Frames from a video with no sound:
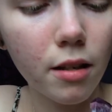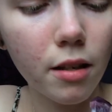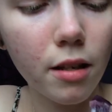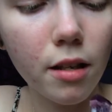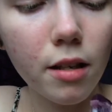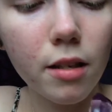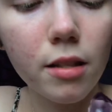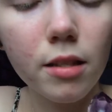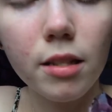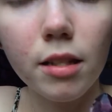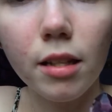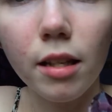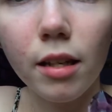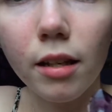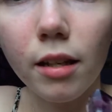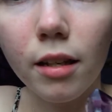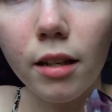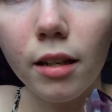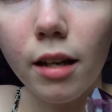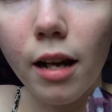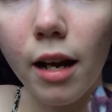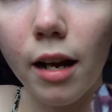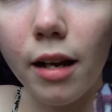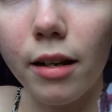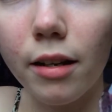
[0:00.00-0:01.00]
is
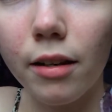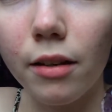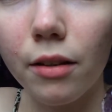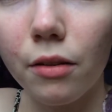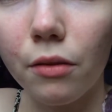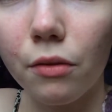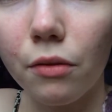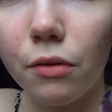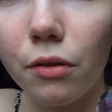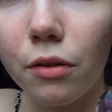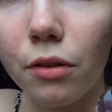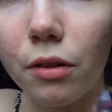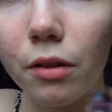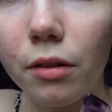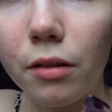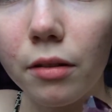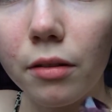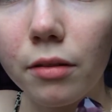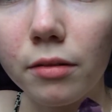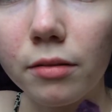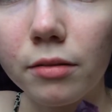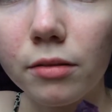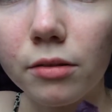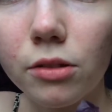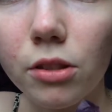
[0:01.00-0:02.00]
like kind of
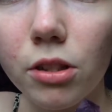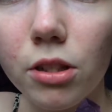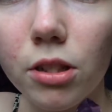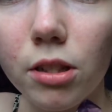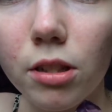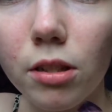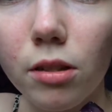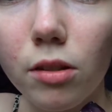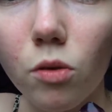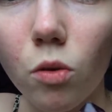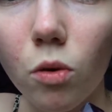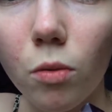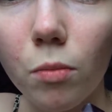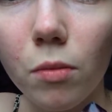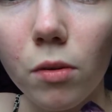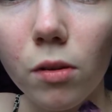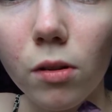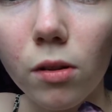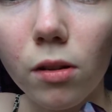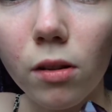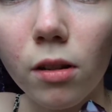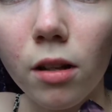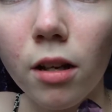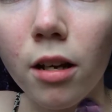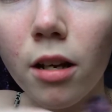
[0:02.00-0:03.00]
just the
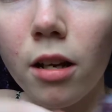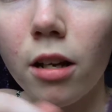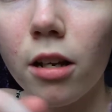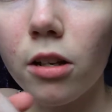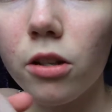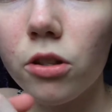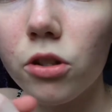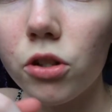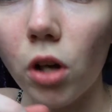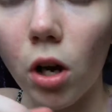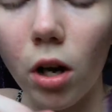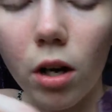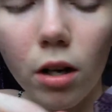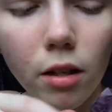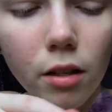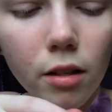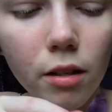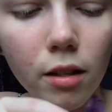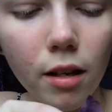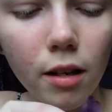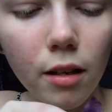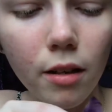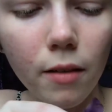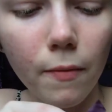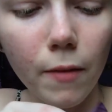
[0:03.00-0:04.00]
normal shard,
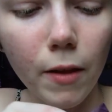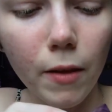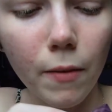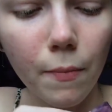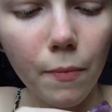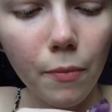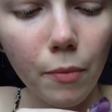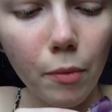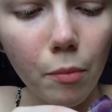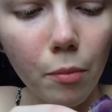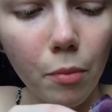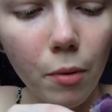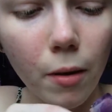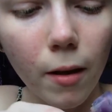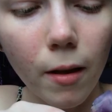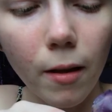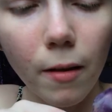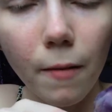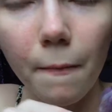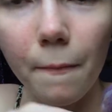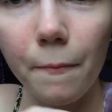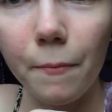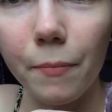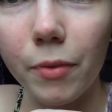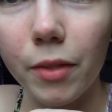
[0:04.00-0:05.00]
but
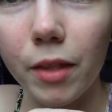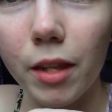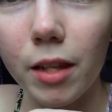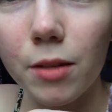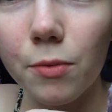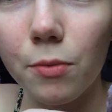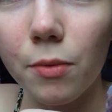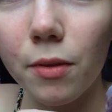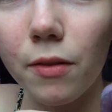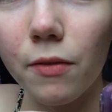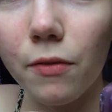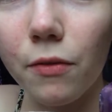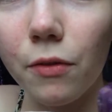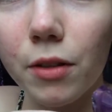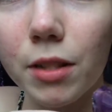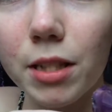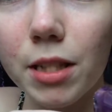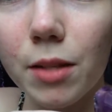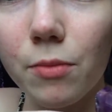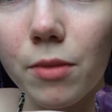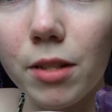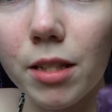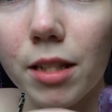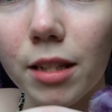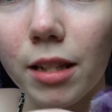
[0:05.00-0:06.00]
this one for
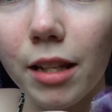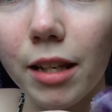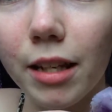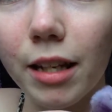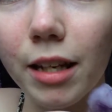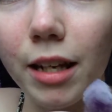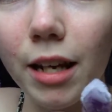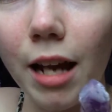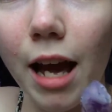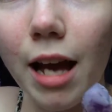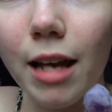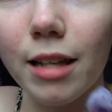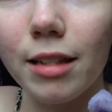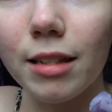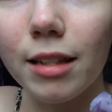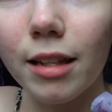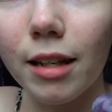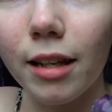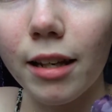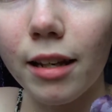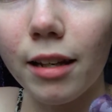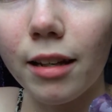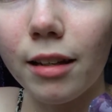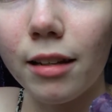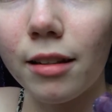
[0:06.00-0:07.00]
some reason like it has
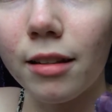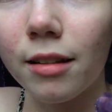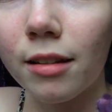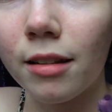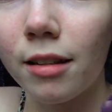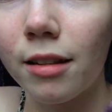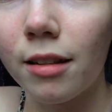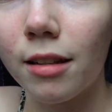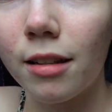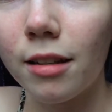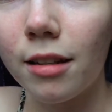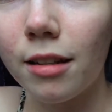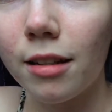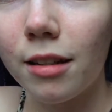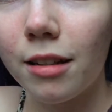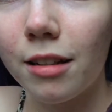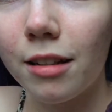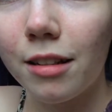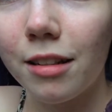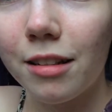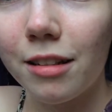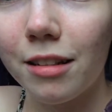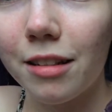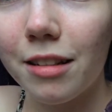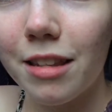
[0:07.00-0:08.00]
like
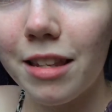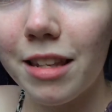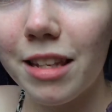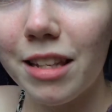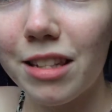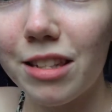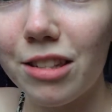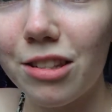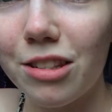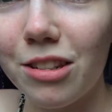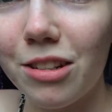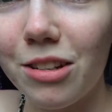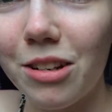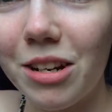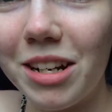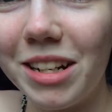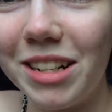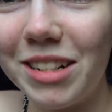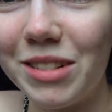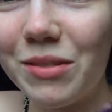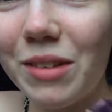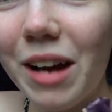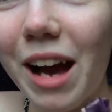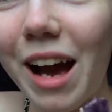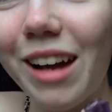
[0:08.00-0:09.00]
these two
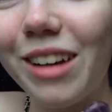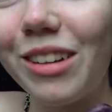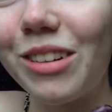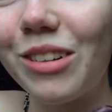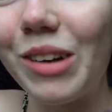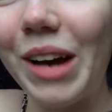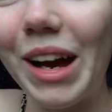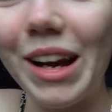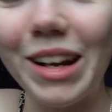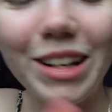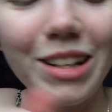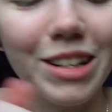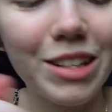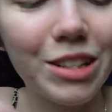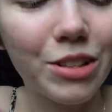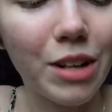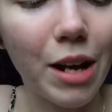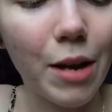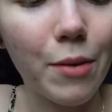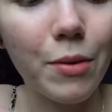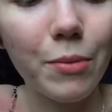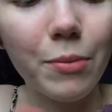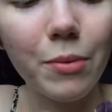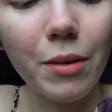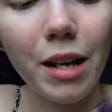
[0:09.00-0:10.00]
I don't know how to
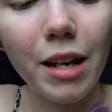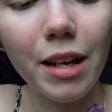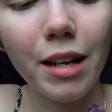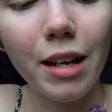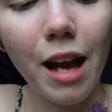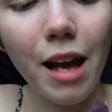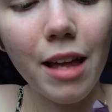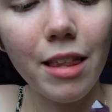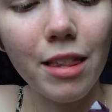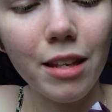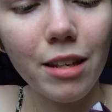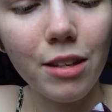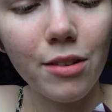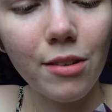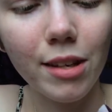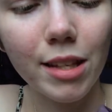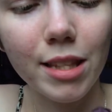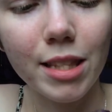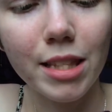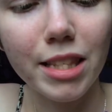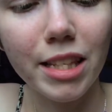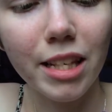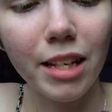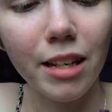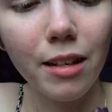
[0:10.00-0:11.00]
describe it, but I think you
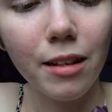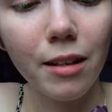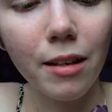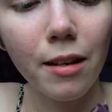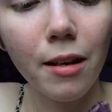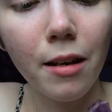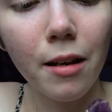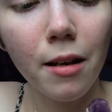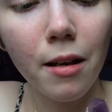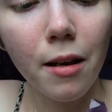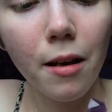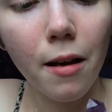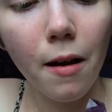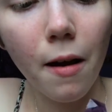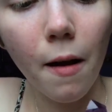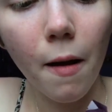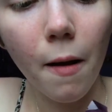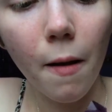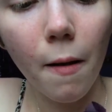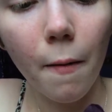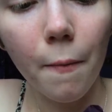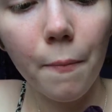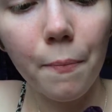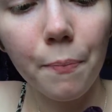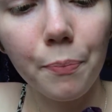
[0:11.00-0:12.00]
can see it,
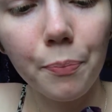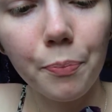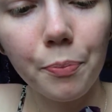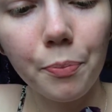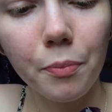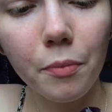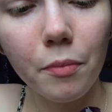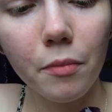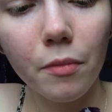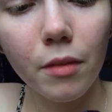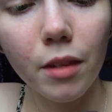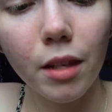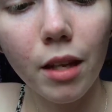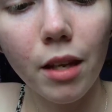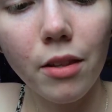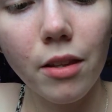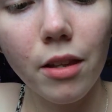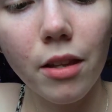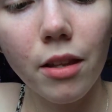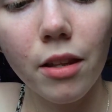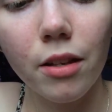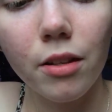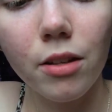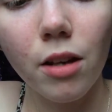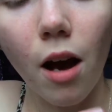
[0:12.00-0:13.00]
and
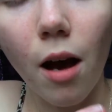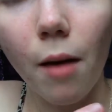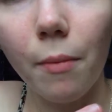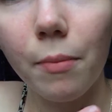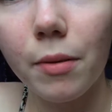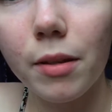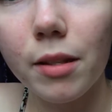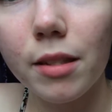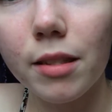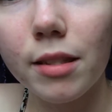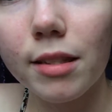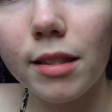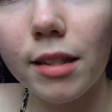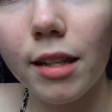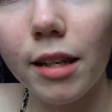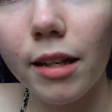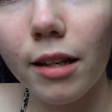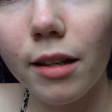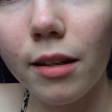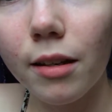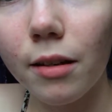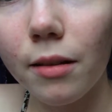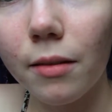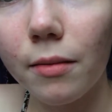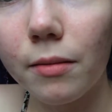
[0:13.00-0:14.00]
then the top is
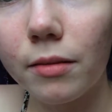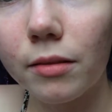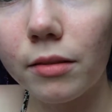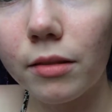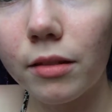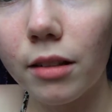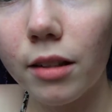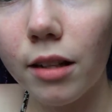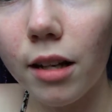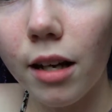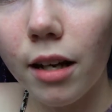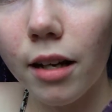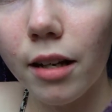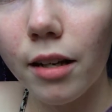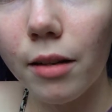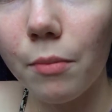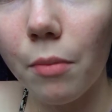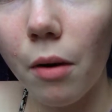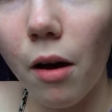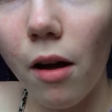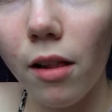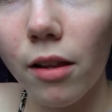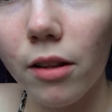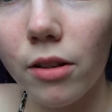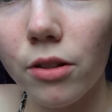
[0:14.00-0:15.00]
like cut and
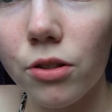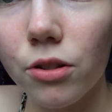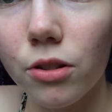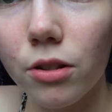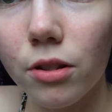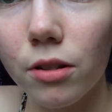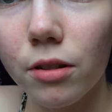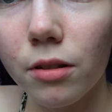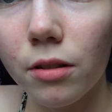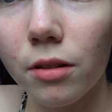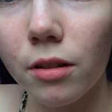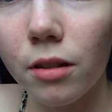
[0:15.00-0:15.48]
polished,